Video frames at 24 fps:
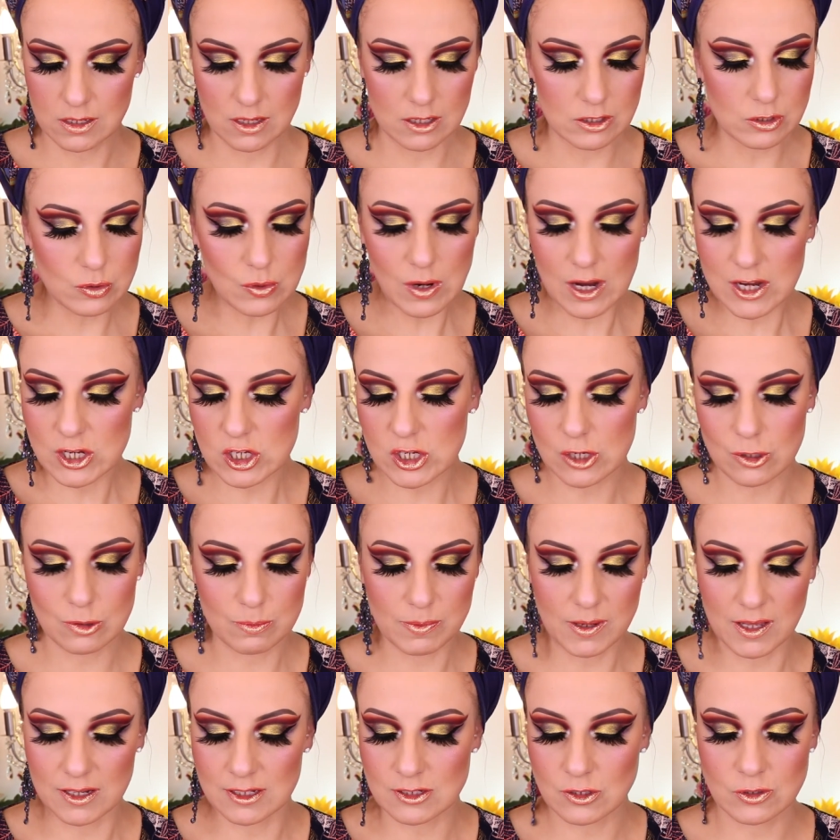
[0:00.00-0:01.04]
A new eyeshadow
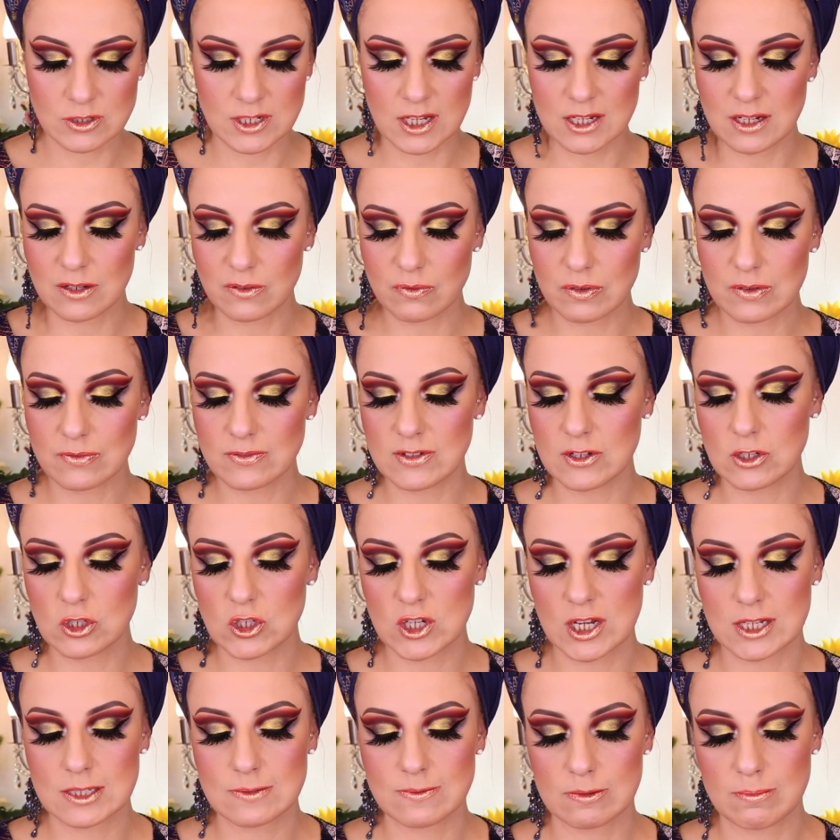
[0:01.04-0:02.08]
palette containing 15
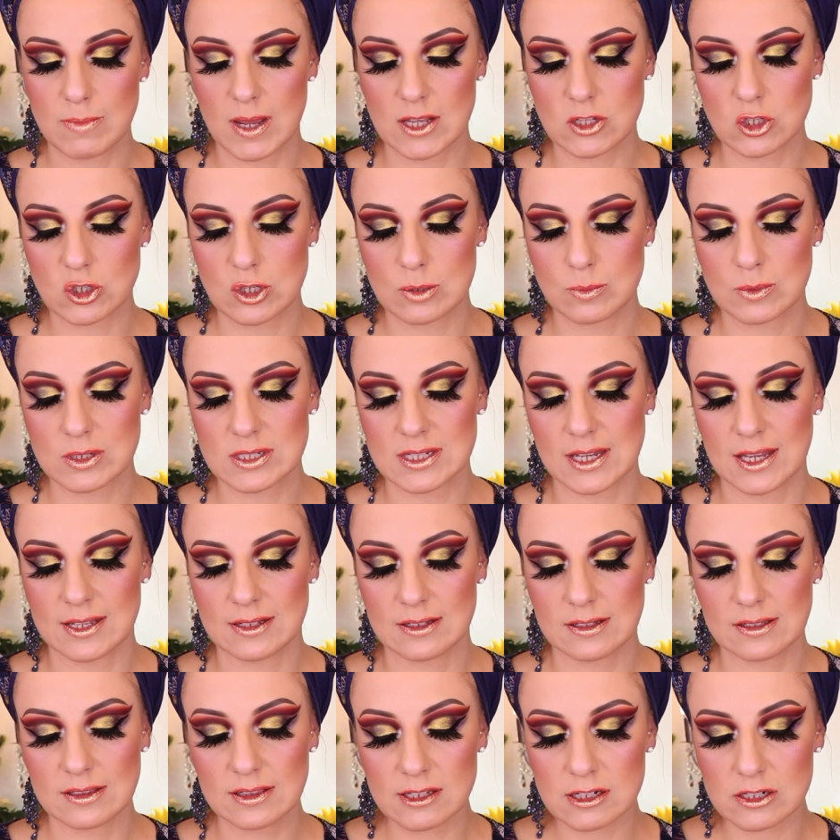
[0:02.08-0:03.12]
shades with matte shimmers
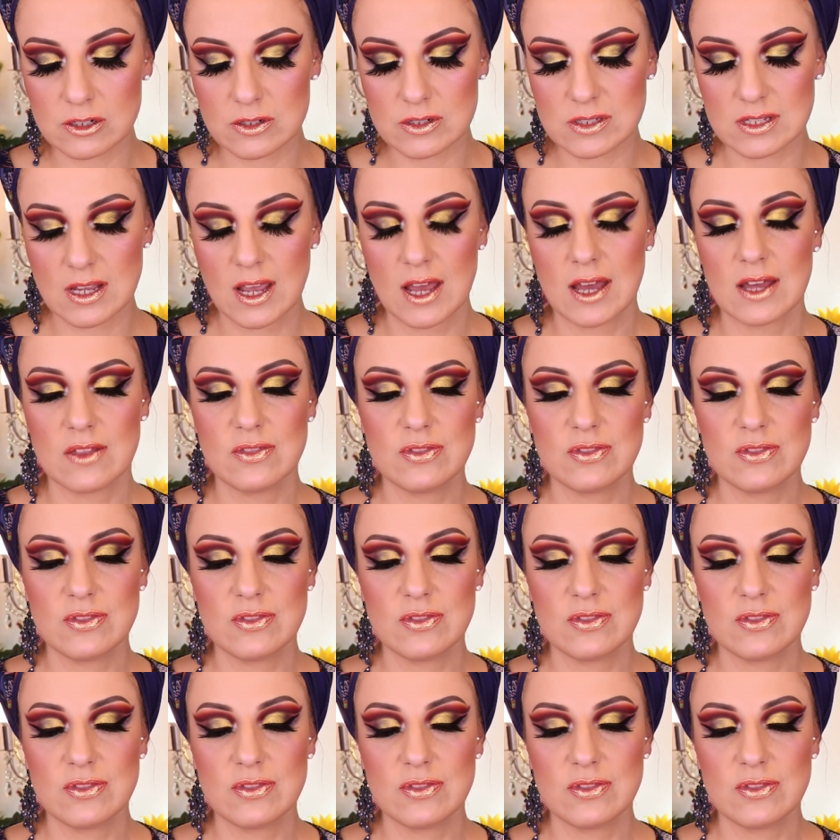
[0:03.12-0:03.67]
and glitters.